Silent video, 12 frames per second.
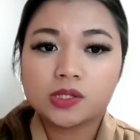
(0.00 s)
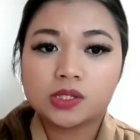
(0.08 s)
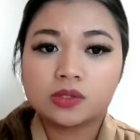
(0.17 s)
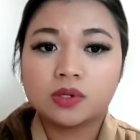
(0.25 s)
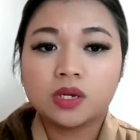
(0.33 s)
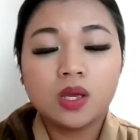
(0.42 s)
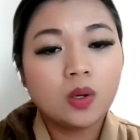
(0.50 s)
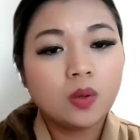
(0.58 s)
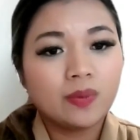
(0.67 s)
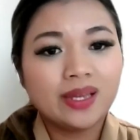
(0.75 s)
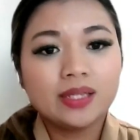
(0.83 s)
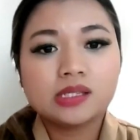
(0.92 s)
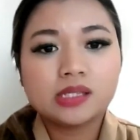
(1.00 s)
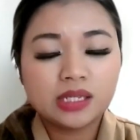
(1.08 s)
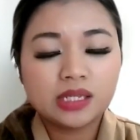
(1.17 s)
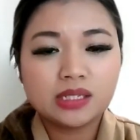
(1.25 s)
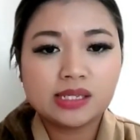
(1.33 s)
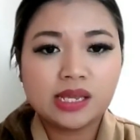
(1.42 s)
Also,
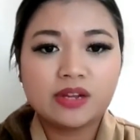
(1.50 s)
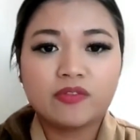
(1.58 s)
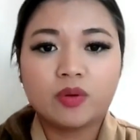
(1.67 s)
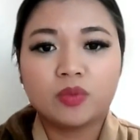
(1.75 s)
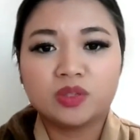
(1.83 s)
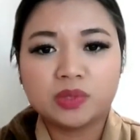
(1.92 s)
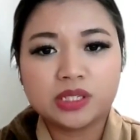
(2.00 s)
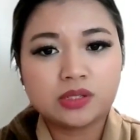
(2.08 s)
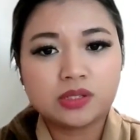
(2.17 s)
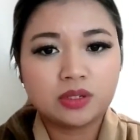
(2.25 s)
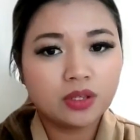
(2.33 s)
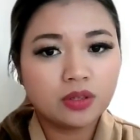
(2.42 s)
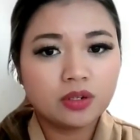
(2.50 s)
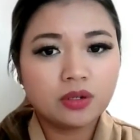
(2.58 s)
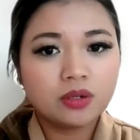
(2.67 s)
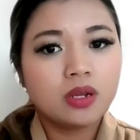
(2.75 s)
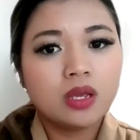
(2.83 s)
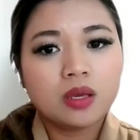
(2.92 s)
when sending data from one place to
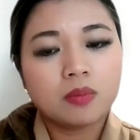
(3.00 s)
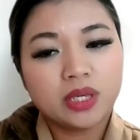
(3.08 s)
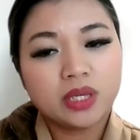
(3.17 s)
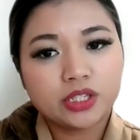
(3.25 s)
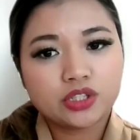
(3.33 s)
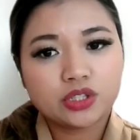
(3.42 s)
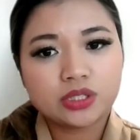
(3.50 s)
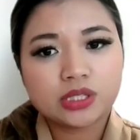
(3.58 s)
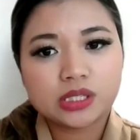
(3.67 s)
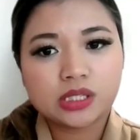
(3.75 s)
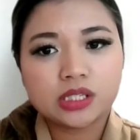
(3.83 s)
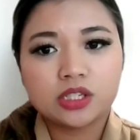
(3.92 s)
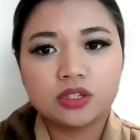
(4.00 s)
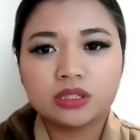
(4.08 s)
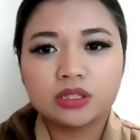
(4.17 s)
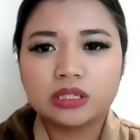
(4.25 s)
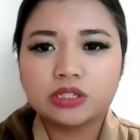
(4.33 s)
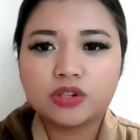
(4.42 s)
another, making sure it's
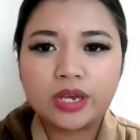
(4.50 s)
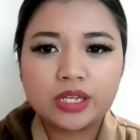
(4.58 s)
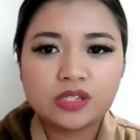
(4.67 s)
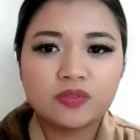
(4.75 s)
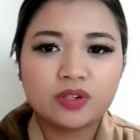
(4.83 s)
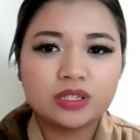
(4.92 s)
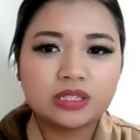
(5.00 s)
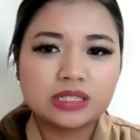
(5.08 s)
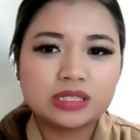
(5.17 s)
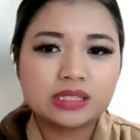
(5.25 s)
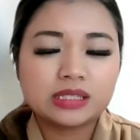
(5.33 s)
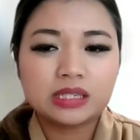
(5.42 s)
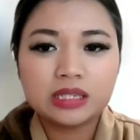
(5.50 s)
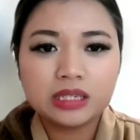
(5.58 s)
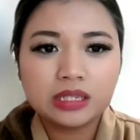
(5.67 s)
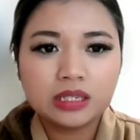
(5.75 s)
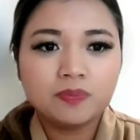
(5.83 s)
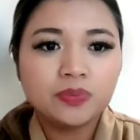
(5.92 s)
securely transferred is
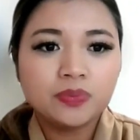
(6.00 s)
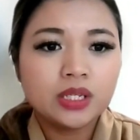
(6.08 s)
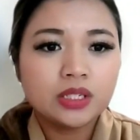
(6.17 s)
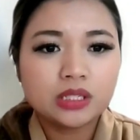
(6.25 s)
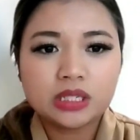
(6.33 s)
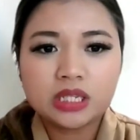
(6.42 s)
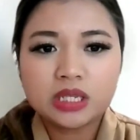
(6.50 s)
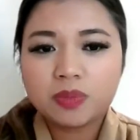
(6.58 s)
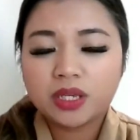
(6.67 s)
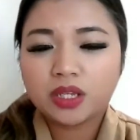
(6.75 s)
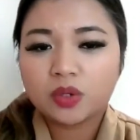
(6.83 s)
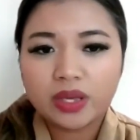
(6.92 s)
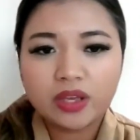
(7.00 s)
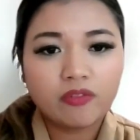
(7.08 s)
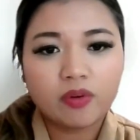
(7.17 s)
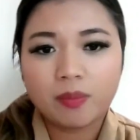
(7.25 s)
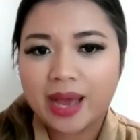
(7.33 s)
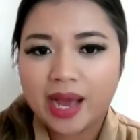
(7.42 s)
key to keeping it
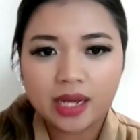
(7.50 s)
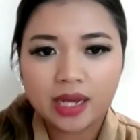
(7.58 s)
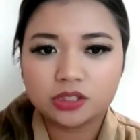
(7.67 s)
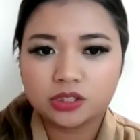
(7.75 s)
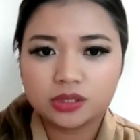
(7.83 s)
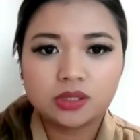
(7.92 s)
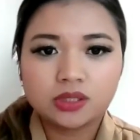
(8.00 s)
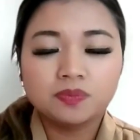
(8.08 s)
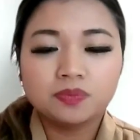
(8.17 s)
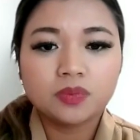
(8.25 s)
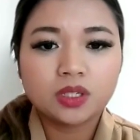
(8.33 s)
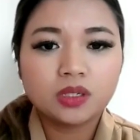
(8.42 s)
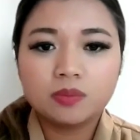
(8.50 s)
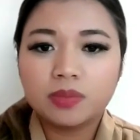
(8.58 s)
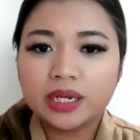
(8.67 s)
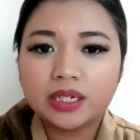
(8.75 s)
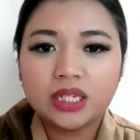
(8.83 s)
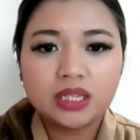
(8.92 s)
away from hackers.
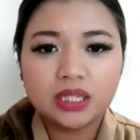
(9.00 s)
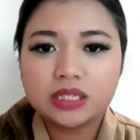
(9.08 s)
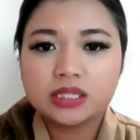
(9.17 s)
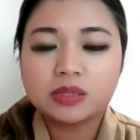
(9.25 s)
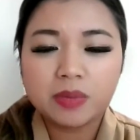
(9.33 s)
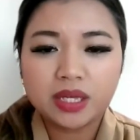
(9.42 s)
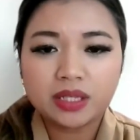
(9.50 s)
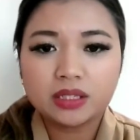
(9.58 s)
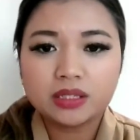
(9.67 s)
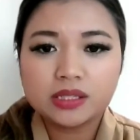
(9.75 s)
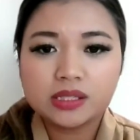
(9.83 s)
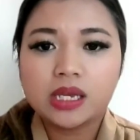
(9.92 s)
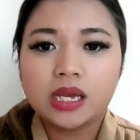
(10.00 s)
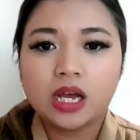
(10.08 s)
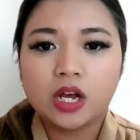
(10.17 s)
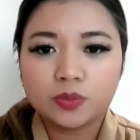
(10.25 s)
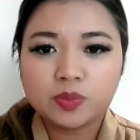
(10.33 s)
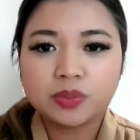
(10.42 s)
Combining these
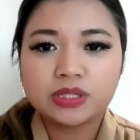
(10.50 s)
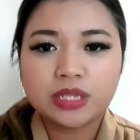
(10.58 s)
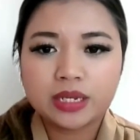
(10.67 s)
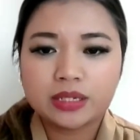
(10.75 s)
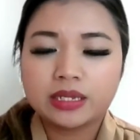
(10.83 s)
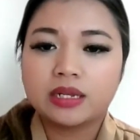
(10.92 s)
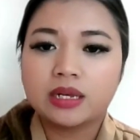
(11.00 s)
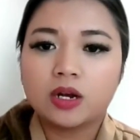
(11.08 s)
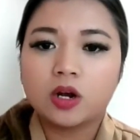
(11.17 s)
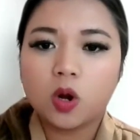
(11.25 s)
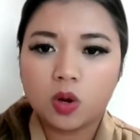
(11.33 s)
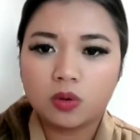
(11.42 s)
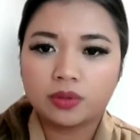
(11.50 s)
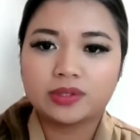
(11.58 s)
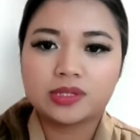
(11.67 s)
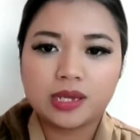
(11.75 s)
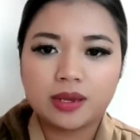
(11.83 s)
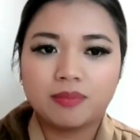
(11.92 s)
methods helps protect data
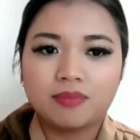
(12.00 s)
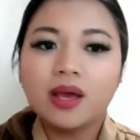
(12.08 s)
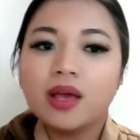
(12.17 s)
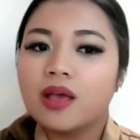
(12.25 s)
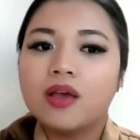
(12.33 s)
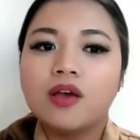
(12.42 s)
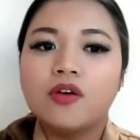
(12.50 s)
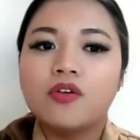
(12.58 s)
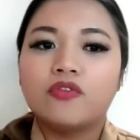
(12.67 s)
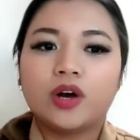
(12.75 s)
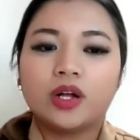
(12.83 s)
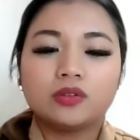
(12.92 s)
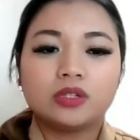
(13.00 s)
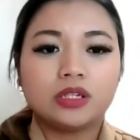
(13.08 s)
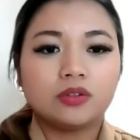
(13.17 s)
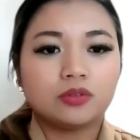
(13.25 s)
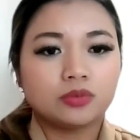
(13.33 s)
all the time, follow